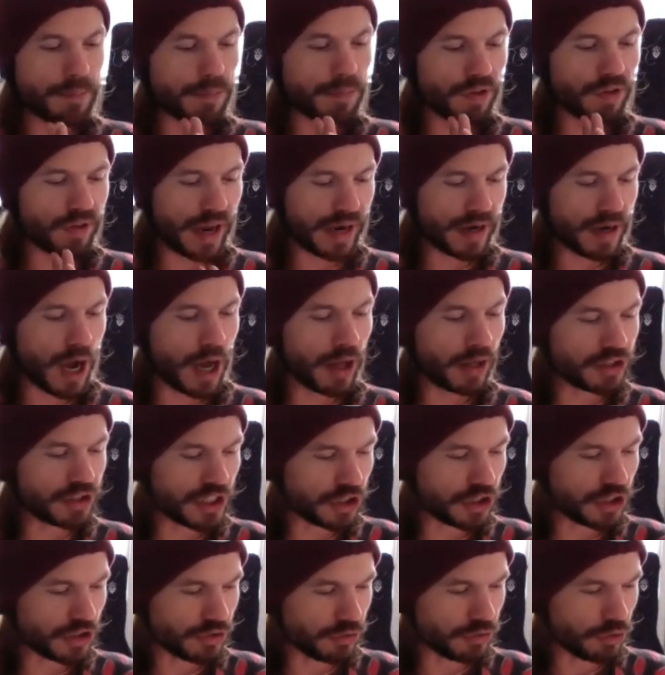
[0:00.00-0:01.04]
time,
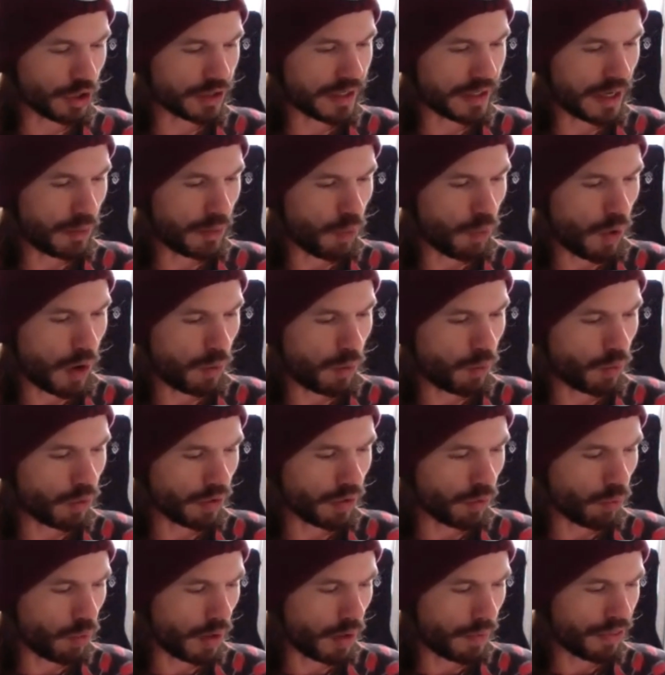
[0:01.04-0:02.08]
psychology just looked at what
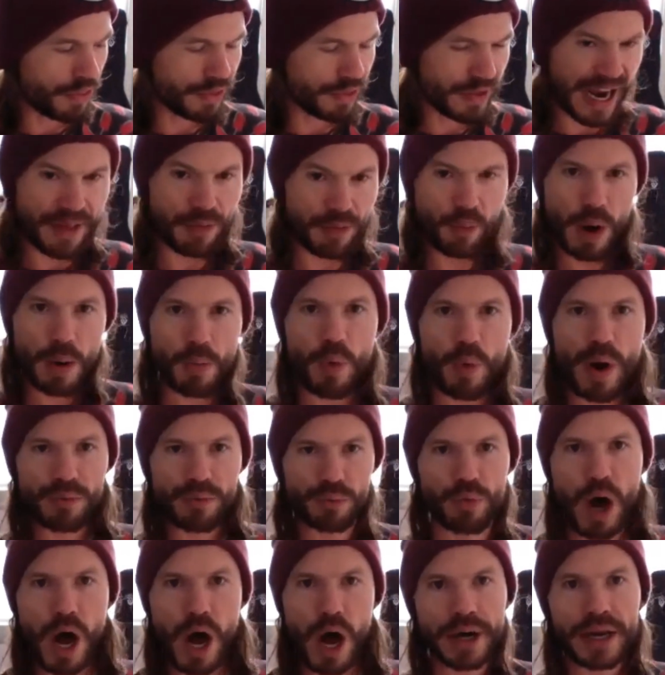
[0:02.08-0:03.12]

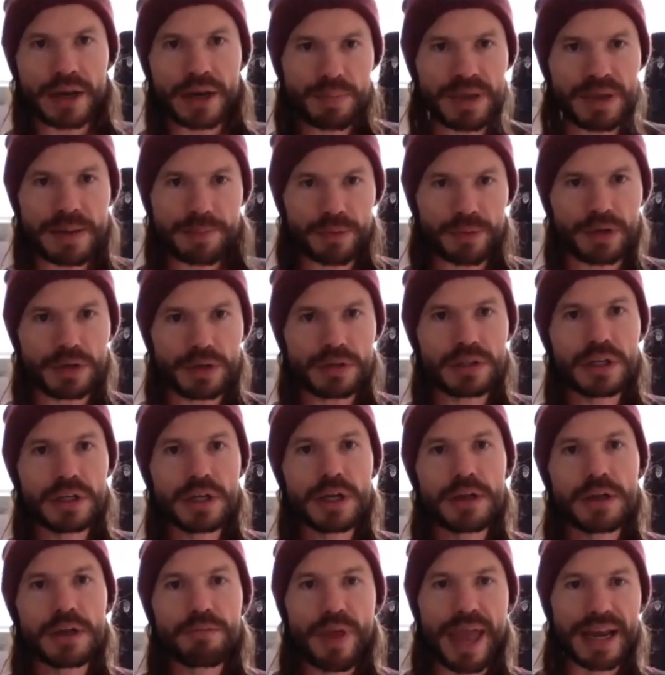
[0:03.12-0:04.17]
went wrong in people.
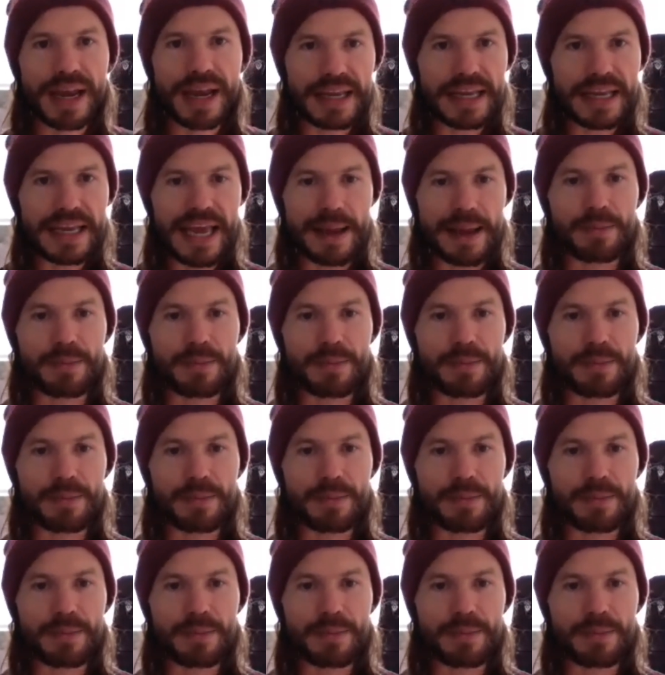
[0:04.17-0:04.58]
And